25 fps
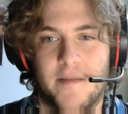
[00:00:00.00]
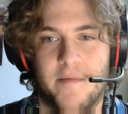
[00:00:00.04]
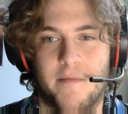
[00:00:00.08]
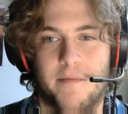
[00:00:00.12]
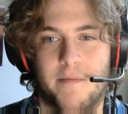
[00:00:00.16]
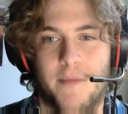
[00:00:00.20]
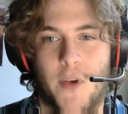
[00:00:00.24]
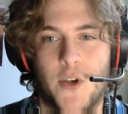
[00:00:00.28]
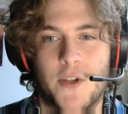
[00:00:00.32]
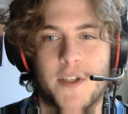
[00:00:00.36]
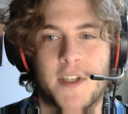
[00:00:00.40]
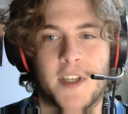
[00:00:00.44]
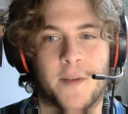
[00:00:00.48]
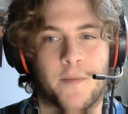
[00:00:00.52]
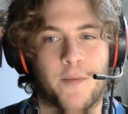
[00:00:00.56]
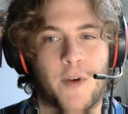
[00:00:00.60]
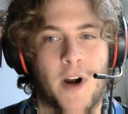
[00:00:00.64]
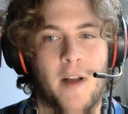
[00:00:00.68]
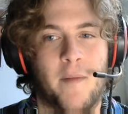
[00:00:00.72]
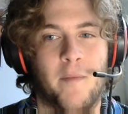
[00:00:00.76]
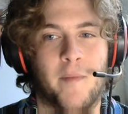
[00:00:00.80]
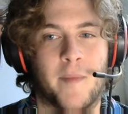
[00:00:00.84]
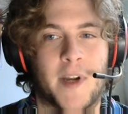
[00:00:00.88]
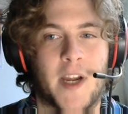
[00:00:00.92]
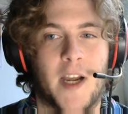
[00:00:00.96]
Most of the
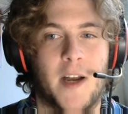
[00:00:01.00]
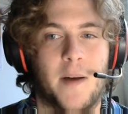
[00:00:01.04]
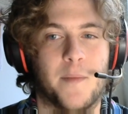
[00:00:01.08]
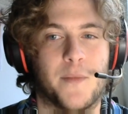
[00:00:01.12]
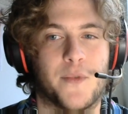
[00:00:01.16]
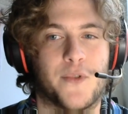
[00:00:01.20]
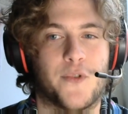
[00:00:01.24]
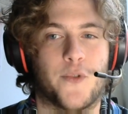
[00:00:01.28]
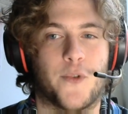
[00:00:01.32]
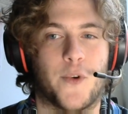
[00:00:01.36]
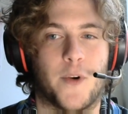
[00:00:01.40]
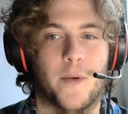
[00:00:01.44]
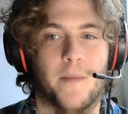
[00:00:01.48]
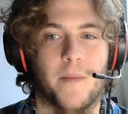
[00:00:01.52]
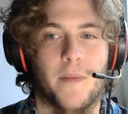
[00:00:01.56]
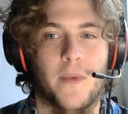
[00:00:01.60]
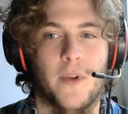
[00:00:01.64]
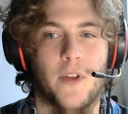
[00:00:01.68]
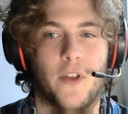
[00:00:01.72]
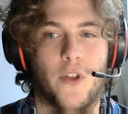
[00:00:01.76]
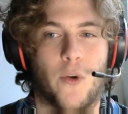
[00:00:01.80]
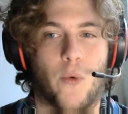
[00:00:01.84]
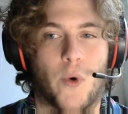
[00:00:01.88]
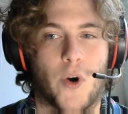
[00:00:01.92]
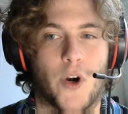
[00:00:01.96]
problem comes from
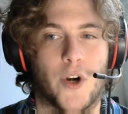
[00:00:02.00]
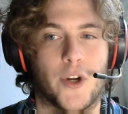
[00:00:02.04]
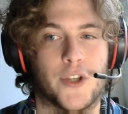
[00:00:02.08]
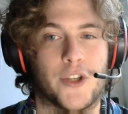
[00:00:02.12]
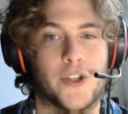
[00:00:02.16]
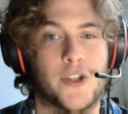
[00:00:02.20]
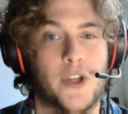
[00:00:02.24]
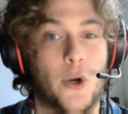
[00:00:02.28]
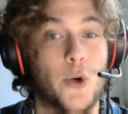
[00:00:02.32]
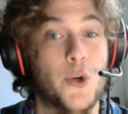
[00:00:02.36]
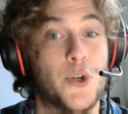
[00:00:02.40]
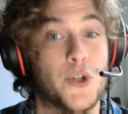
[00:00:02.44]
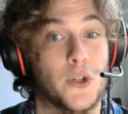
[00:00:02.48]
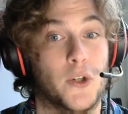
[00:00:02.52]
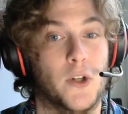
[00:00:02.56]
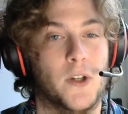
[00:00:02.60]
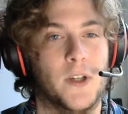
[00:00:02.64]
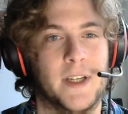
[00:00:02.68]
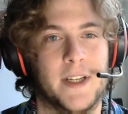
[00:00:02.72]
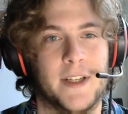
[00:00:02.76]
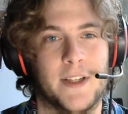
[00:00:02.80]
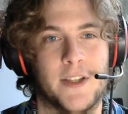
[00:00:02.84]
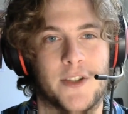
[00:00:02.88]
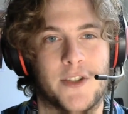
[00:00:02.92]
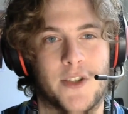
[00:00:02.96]
the word social
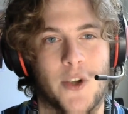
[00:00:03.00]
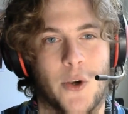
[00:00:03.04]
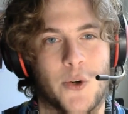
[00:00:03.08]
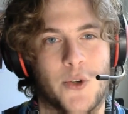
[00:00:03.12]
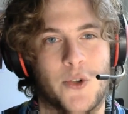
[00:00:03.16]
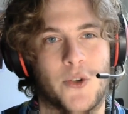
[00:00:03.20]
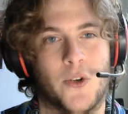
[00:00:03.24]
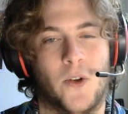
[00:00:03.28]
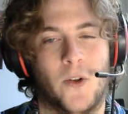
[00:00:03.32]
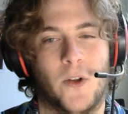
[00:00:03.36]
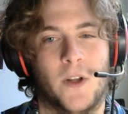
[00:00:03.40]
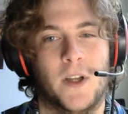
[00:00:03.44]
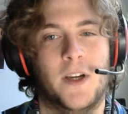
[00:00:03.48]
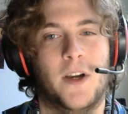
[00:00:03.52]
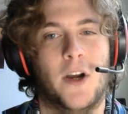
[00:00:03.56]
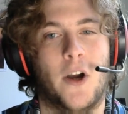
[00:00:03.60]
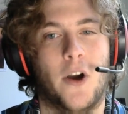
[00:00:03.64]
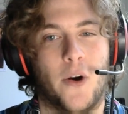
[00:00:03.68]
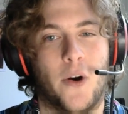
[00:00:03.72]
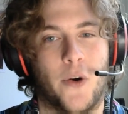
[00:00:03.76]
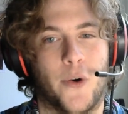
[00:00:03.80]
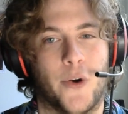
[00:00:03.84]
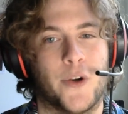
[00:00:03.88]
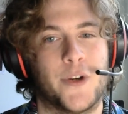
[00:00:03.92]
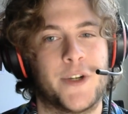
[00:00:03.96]
in social
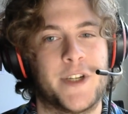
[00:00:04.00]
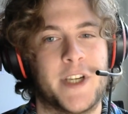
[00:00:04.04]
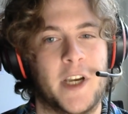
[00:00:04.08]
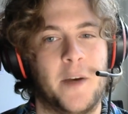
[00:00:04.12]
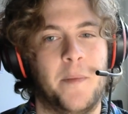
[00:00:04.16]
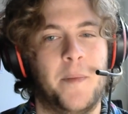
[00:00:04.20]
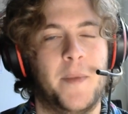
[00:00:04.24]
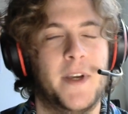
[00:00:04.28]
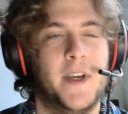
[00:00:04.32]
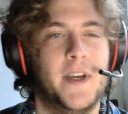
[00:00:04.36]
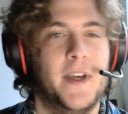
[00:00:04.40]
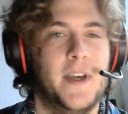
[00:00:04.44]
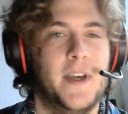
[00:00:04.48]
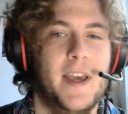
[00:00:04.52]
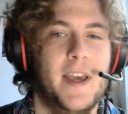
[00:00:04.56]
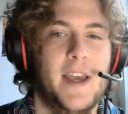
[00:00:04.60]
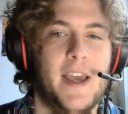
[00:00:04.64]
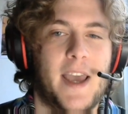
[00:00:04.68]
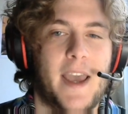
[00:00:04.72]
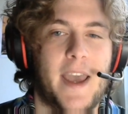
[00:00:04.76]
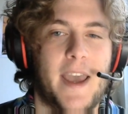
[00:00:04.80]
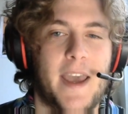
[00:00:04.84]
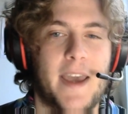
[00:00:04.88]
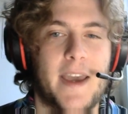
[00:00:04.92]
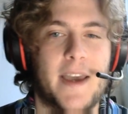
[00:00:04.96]
ownership,
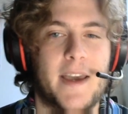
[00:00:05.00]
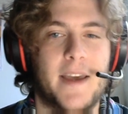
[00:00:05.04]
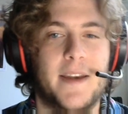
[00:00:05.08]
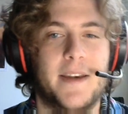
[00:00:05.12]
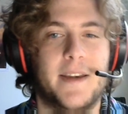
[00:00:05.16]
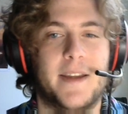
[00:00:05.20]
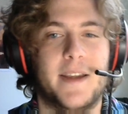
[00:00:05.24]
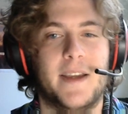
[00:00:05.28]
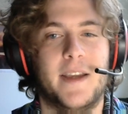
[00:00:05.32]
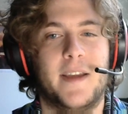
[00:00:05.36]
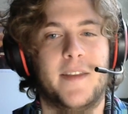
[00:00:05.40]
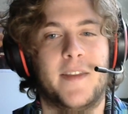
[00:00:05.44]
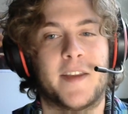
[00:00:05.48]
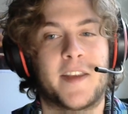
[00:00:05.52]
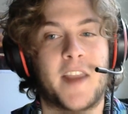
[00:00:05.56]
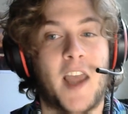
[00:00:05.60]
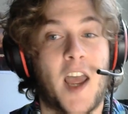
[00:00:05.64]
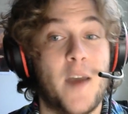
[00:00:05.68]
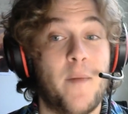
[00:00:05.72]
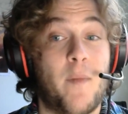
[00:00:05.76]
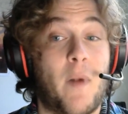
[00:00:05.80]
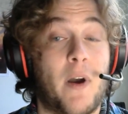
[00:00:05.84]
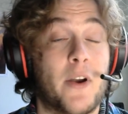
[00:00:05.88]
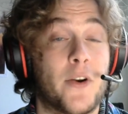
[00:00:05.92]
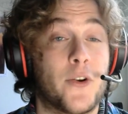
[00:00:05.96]
and in the
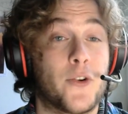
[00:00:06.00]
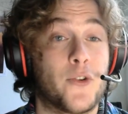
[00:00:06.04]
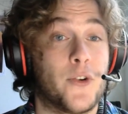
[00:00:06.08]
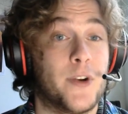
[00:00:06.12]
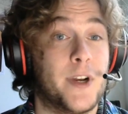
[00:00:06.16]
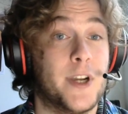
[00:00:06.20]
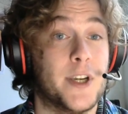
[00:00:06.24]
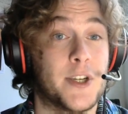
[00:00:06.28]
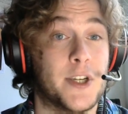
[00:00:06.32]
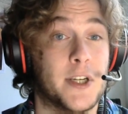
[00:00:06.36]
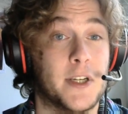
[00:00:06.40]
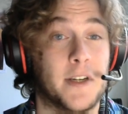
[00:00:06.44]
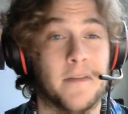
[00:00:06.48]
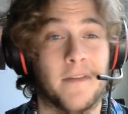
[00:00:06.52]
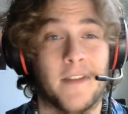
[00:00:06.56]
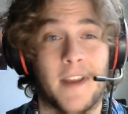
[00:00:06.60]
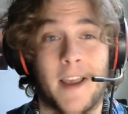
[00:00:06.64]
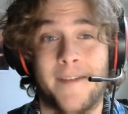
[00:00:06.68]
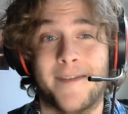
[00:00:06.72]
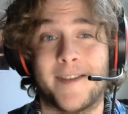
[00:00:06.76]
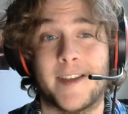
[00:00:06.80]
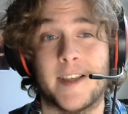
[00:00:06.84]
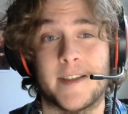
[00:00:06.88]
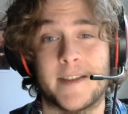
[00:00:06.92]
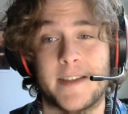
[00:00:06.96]
time-honored tradition of
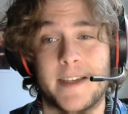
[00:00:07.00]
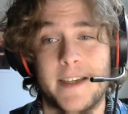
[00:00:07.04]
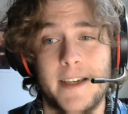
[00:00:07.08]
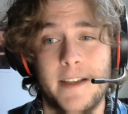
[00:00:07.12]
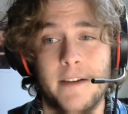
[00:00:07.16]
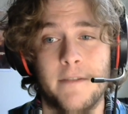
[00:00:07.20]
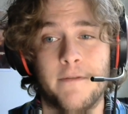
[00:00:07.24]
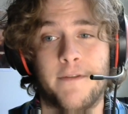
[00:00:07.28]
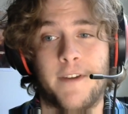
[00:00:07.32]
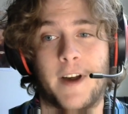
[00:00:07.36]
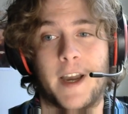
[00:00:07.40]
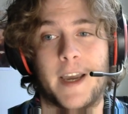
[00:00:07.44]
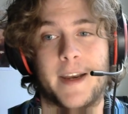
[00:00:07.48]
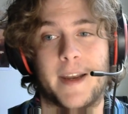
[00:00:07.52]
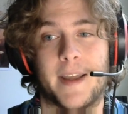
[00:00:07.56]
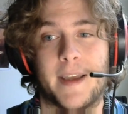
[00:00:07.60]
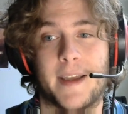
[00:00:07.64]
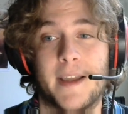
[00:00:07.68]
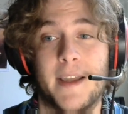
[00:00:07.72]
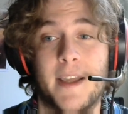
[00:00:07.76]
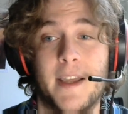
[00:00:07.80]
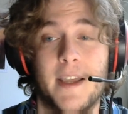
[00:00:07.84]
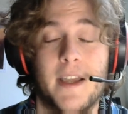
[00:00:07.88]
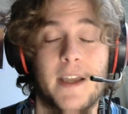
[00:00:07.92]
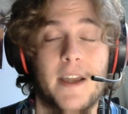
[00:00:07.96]
leftist
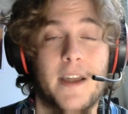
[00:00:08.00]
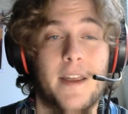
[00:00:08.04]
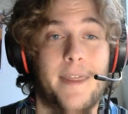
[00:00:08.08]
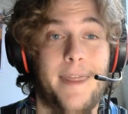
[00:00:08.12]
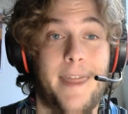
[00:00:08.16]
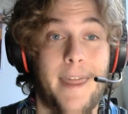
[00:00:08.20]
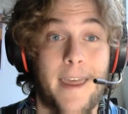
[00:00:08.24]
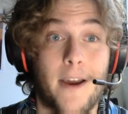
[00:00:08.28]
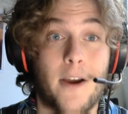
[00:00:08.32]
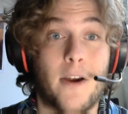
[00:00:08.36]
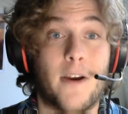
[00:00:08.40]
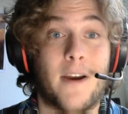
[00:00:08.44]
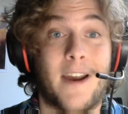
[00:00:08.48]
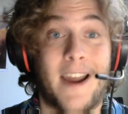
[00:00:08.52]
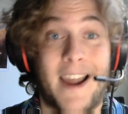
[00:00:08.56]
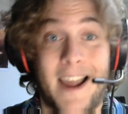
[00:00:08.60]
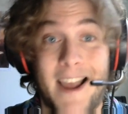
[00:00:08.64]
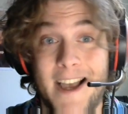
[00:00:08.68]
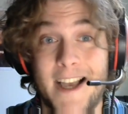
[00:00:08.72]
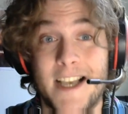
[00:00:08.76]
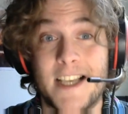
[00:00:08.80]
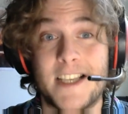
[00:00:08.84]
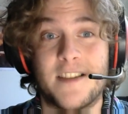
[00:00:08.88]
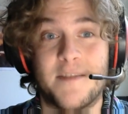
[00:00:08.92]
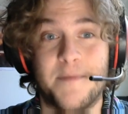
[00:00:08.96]
infighting, there
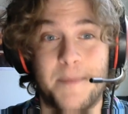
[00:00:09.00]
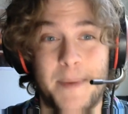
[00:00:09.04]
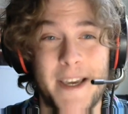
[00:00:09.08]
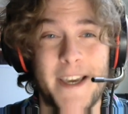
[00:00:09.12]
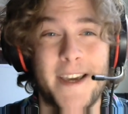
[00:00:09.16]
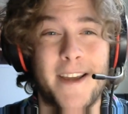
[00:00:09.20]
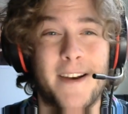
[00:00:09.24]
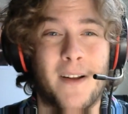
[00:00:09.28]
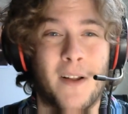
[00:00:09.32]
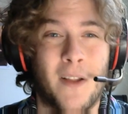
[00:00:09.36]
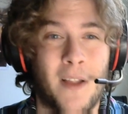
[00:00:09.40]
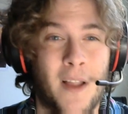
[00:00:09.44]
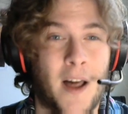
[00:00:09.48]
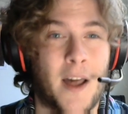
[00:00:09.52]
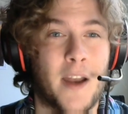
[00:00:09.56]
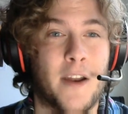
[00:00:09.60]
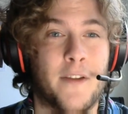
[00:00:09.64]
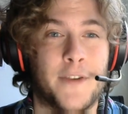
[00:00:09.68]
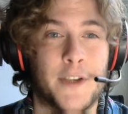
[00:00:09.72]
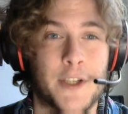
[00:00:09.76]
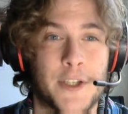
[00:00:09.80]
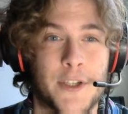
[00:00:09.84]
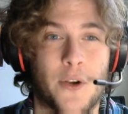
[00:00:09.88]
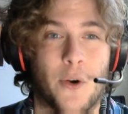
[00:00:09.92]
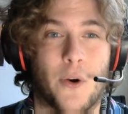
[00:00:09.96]
has been a lot of
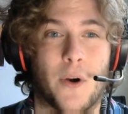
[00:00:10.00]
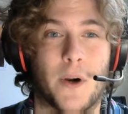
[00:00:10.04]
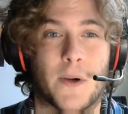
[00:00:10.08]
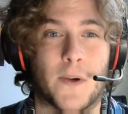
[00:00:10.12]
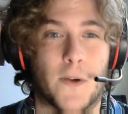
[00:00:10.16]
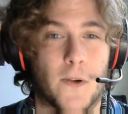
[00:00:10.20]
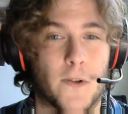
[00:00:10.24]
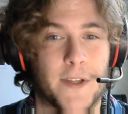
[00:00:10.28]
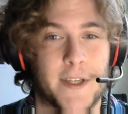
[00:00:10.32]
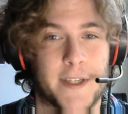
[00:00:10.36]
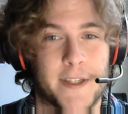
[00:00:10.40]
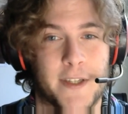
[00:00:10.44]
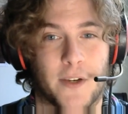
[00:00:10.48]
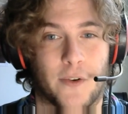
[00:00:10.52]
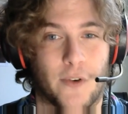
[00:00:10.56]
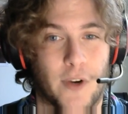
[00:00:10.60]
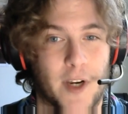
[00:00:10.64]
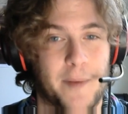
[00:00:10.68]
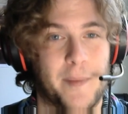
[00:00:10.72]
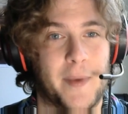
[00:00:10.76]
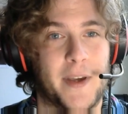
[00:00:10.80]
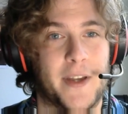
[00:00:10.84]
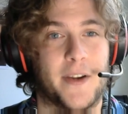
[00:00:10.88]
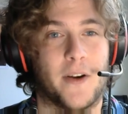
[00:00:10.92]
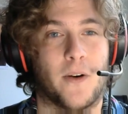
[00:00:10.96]
historical
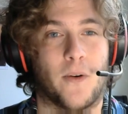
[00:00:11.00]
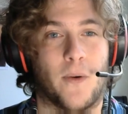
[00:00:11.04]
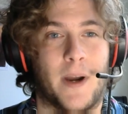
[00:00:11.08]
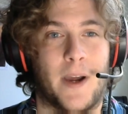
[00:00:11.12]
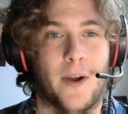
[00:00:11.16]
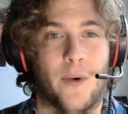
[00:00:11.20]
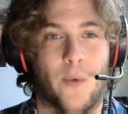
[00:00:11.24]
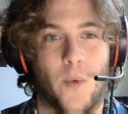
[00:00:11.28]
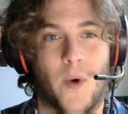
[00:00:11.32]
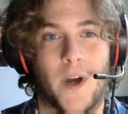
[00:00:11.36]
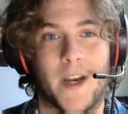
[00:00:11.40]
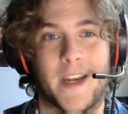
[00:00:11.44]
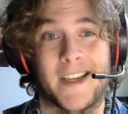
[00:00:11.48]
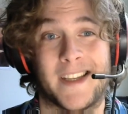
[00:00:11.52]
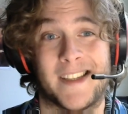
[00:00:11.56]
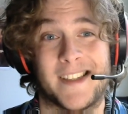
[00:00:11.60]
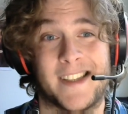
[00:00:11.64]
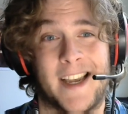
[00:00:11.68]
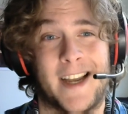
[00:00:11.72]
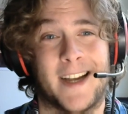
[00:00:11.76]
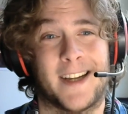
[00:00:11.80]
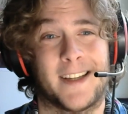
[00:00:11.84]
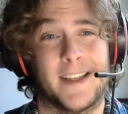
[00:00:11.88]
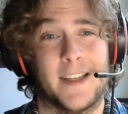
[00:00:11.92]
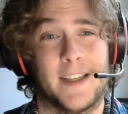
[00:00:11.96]
disagreement around what
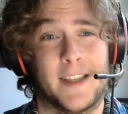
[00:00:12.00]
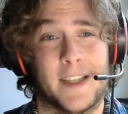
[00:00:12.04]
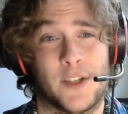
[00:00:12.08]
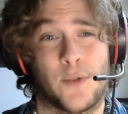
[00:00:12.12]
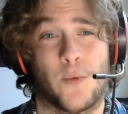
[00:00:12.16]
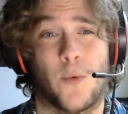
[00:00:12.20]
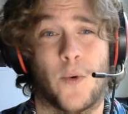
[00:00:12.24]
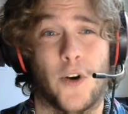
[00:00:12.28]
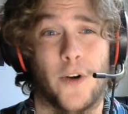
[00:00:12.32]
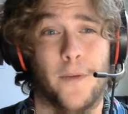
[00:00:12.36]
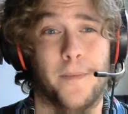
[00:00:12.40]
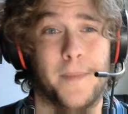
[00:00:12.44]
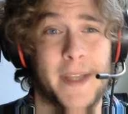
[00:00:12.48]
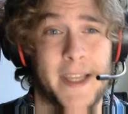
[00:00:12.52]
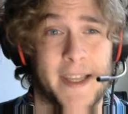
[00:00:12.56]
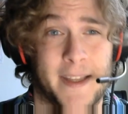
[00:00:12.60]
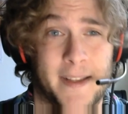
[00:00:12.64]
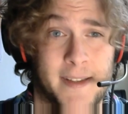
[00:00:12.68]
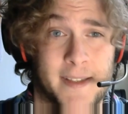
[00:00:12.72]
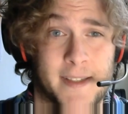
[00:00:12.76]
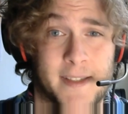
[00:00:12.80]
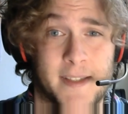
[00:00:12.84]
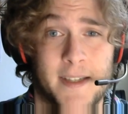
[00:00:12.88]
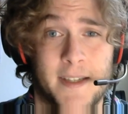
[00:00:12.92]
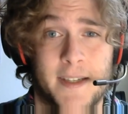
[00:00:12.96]
exactly this word
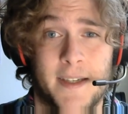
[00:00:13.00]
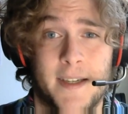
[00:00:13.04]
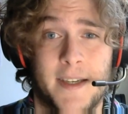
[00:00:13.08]
means.